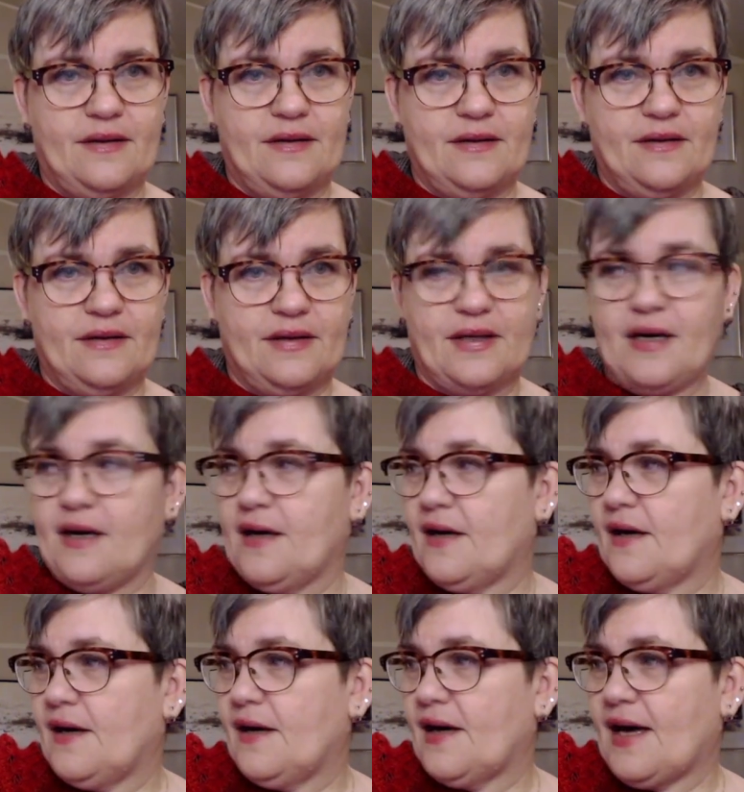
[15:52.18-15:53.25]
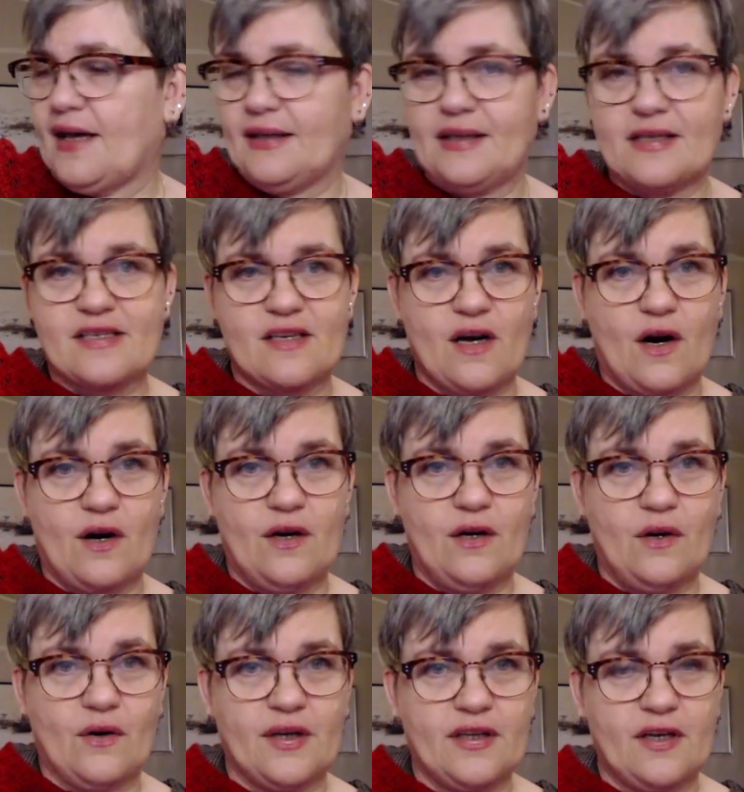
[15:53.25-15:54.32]
the handles are
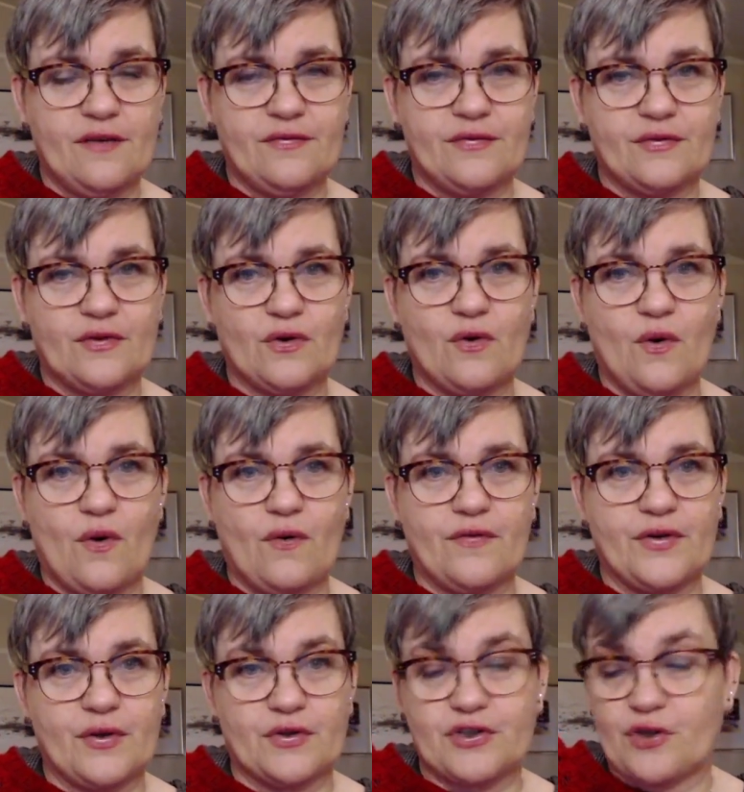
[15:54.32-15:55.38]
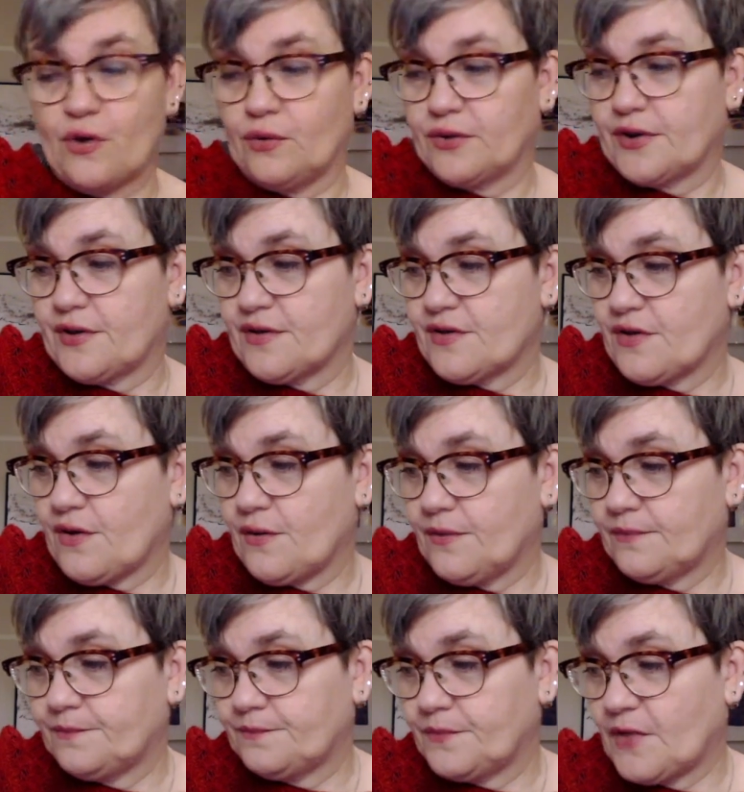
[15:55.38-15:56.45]
long enough to go over your shoulder. So
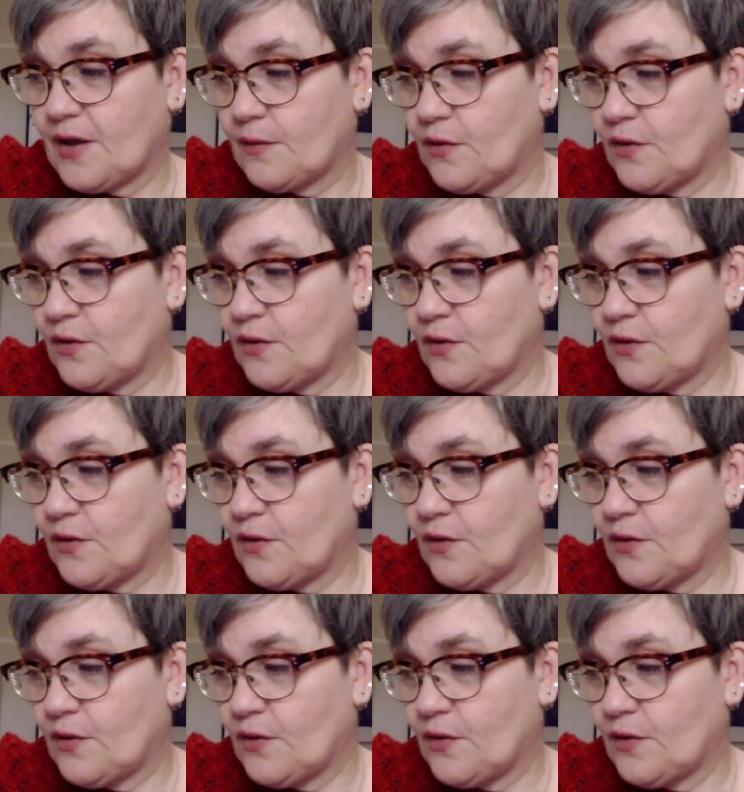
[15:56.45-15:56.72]
I